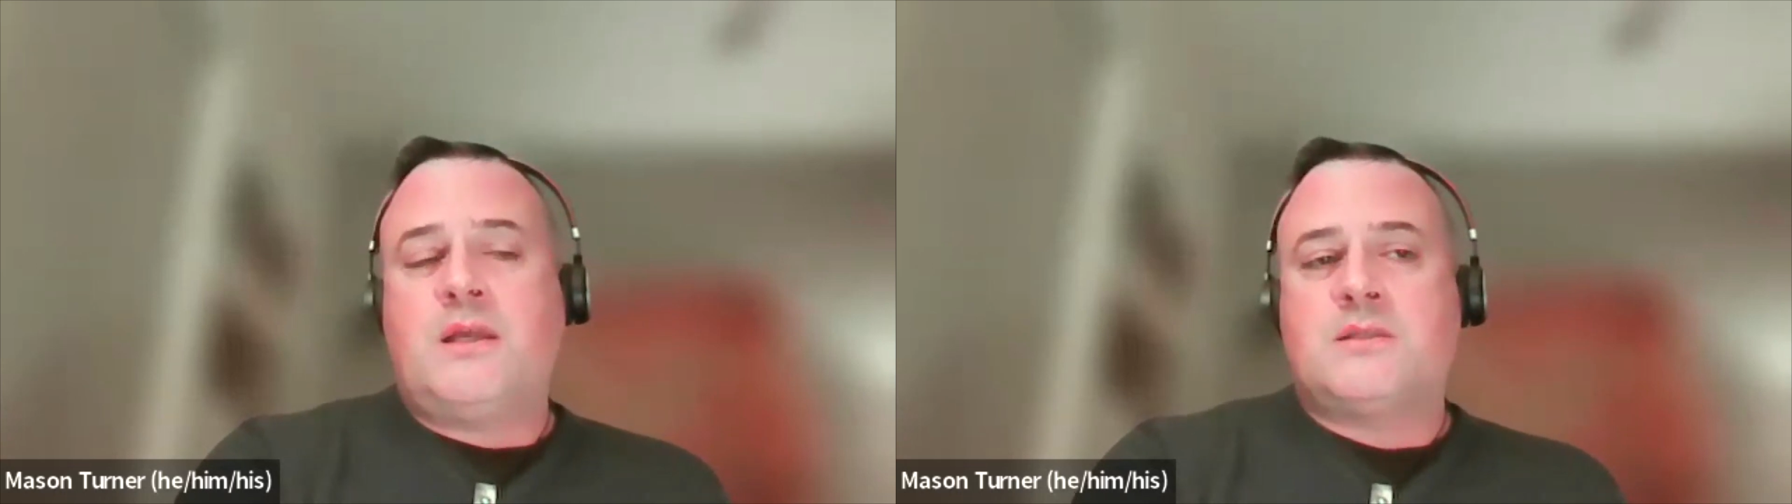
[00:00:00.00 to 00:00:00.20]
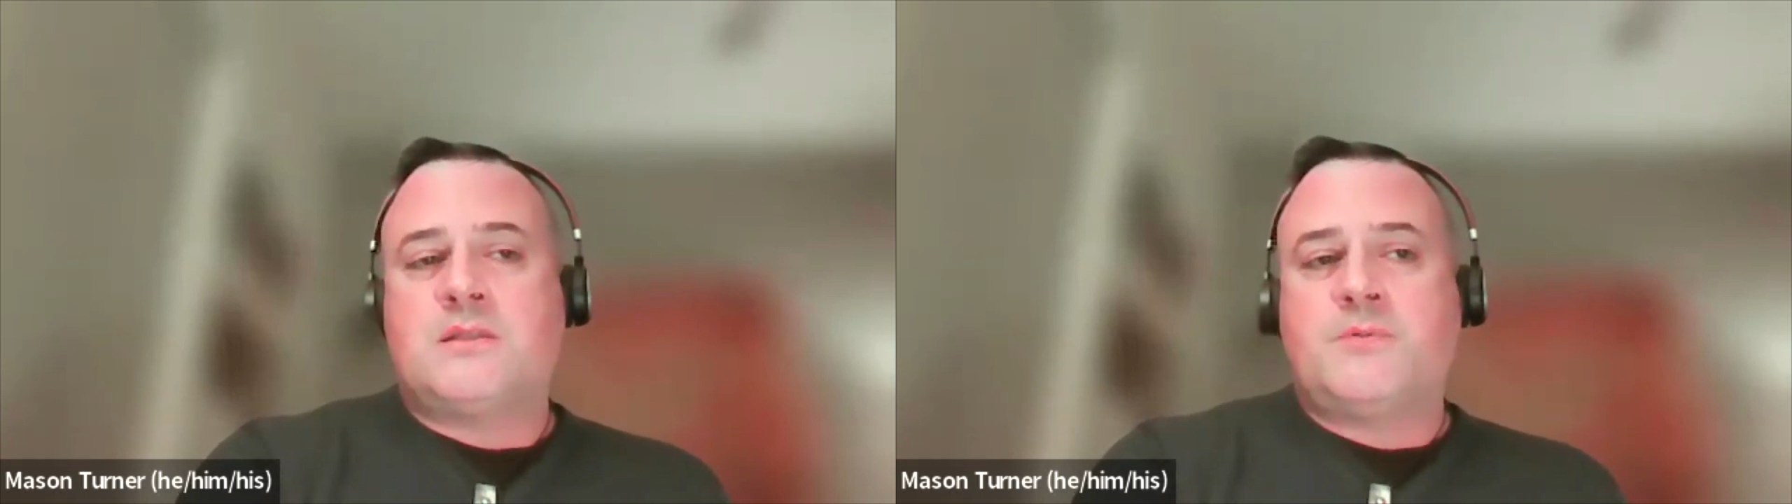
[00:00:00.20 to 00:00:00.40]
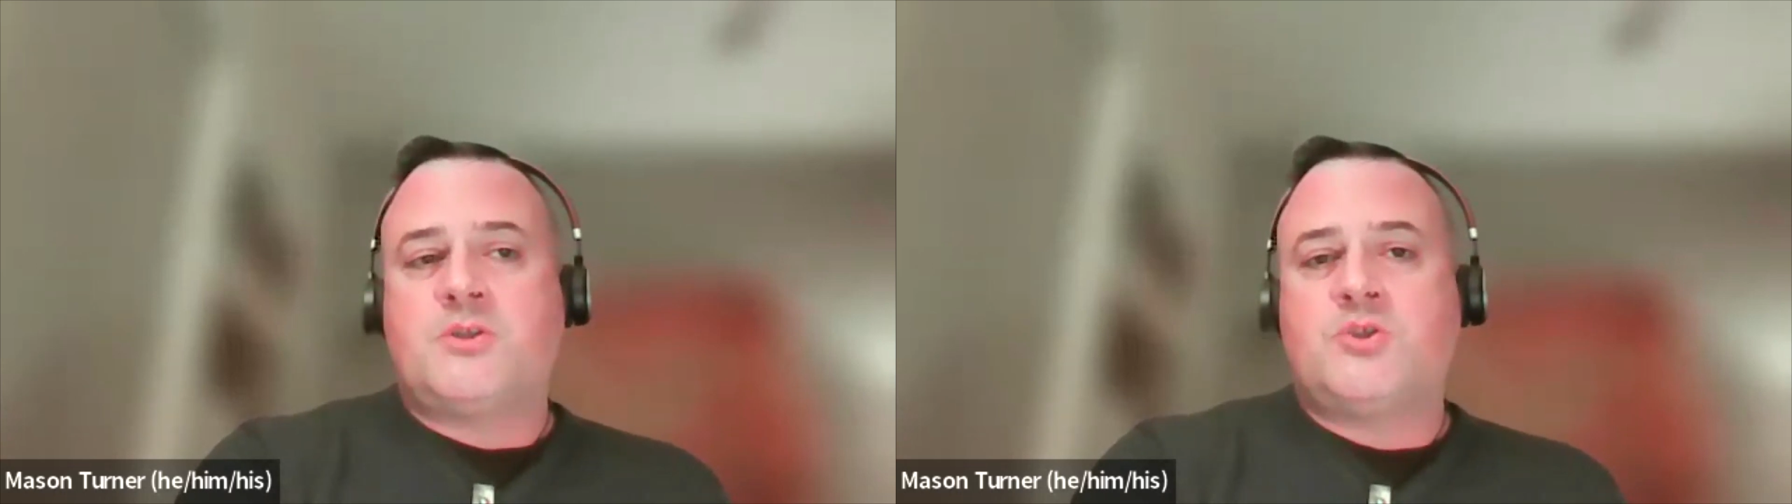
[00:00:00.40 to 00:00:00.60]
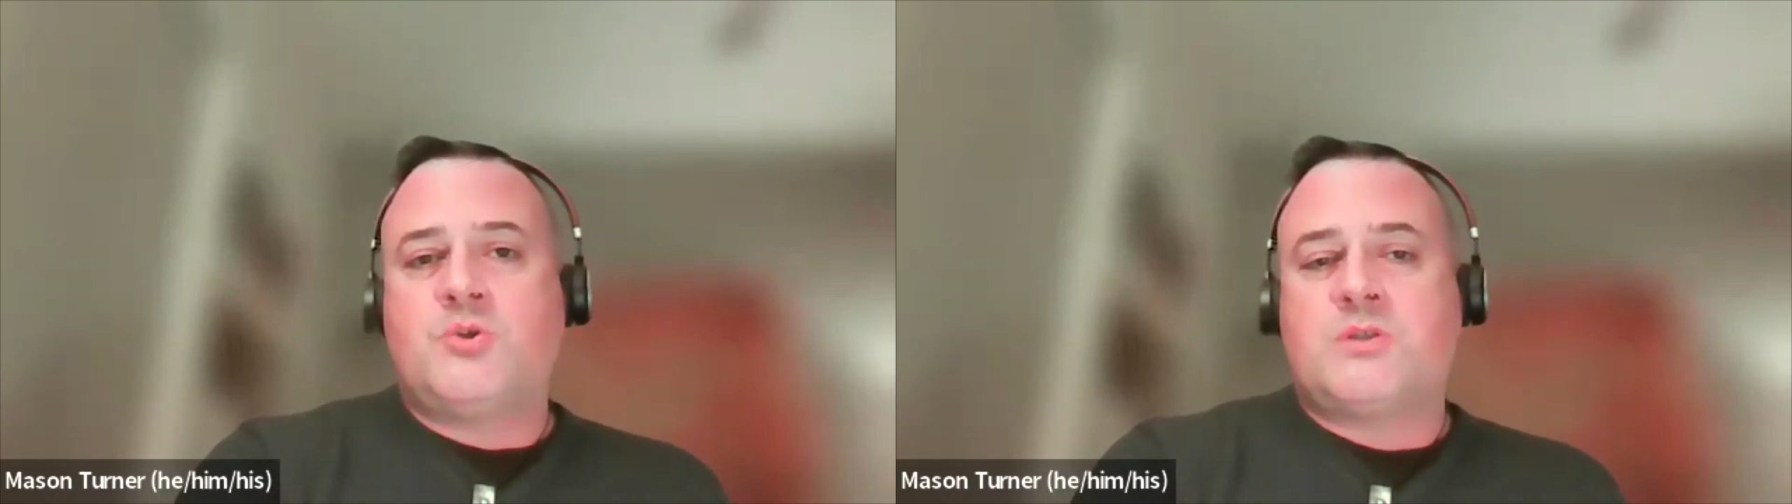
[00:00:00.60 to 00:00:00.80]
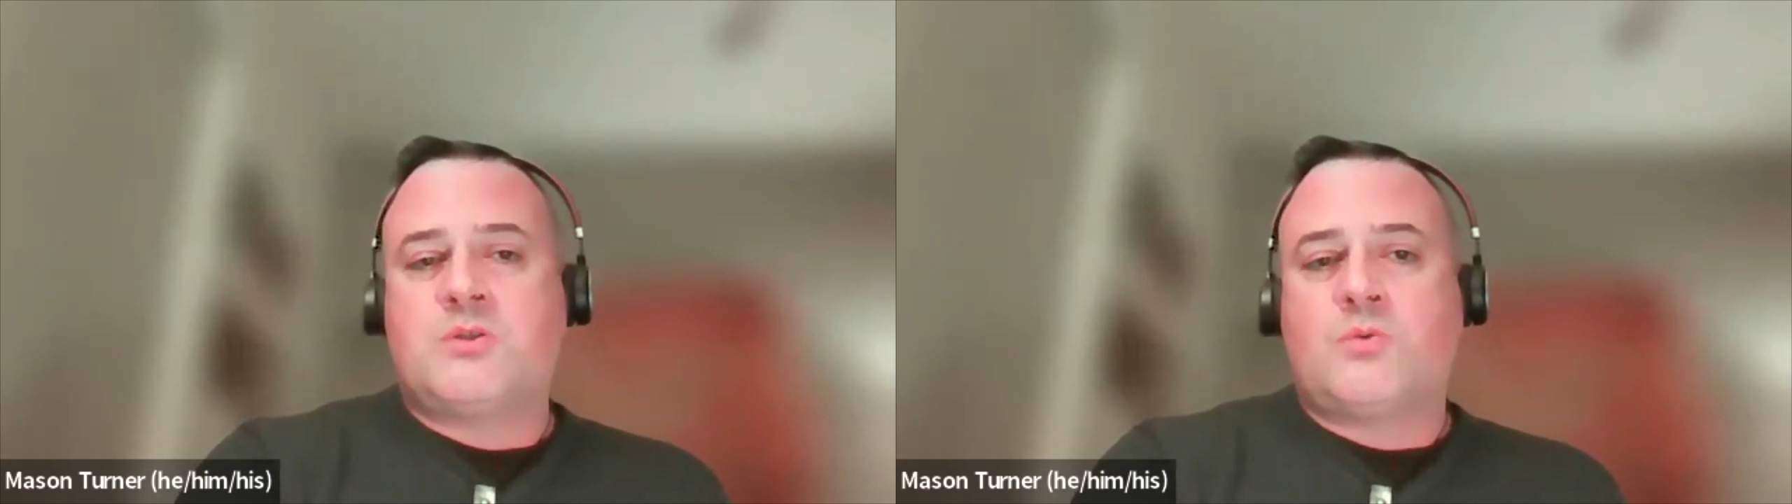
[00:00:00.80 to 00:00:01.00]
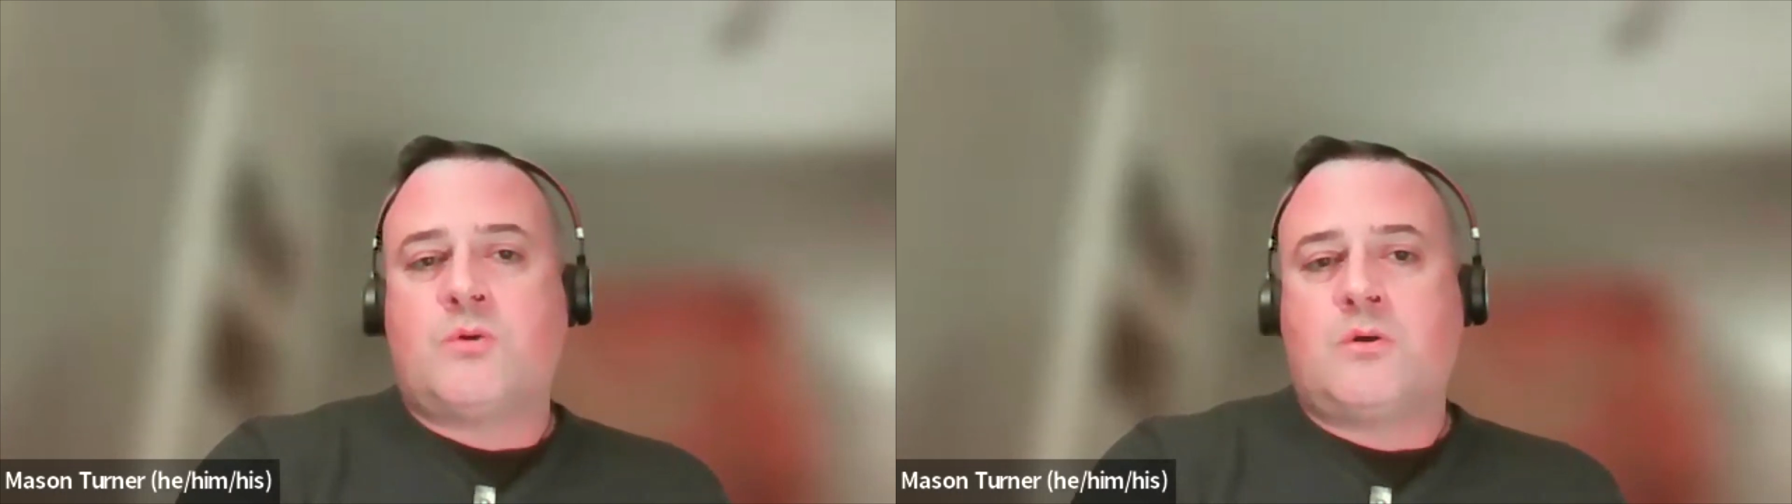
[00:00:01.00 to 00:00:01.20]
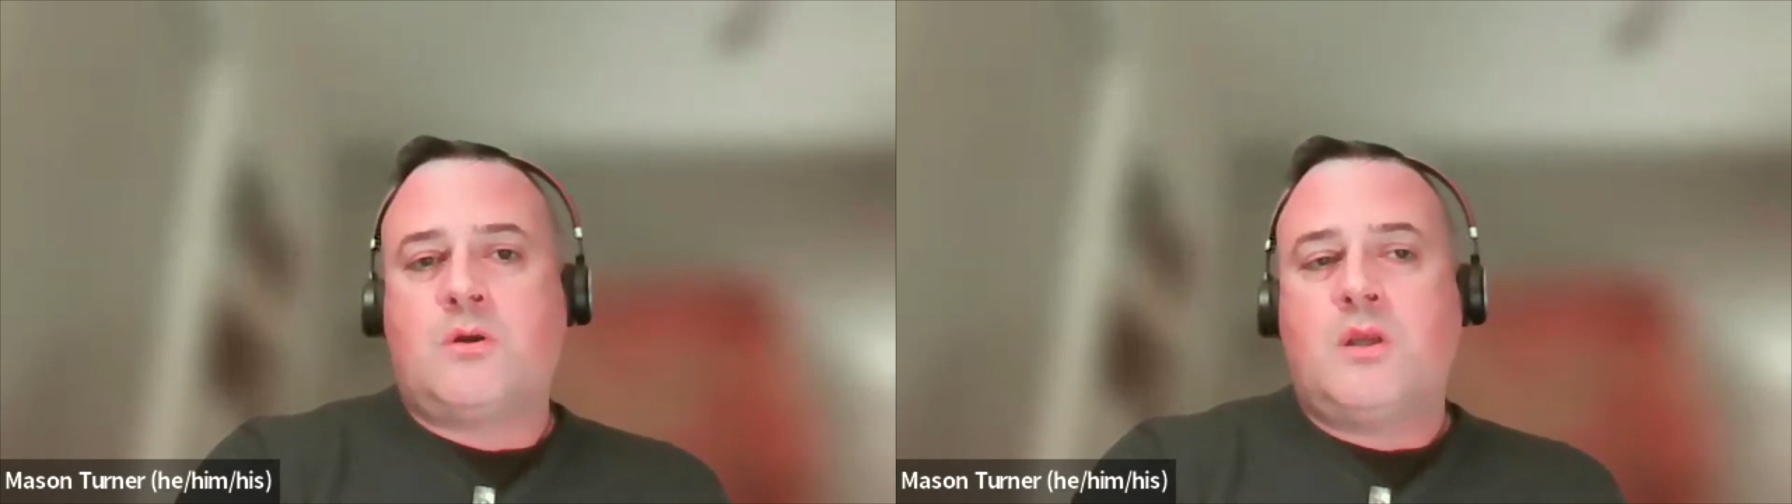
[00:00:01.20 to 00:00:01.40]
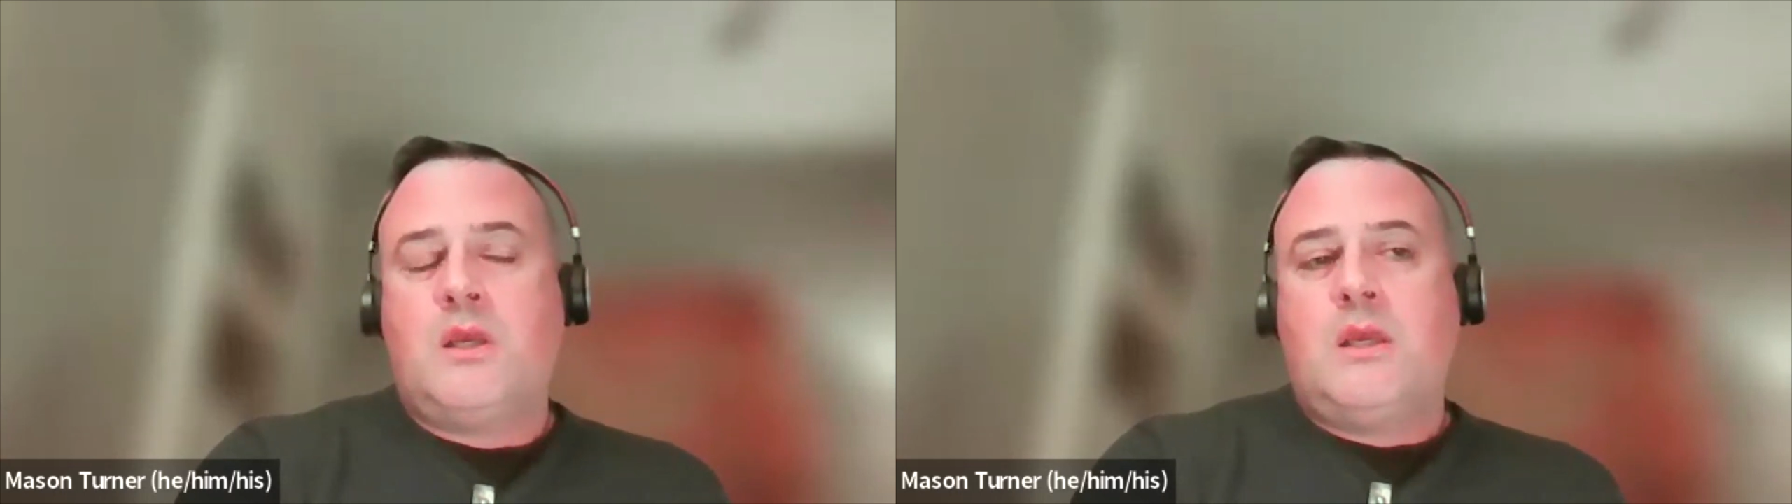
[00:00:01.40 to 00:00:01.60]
and a substance use disorder,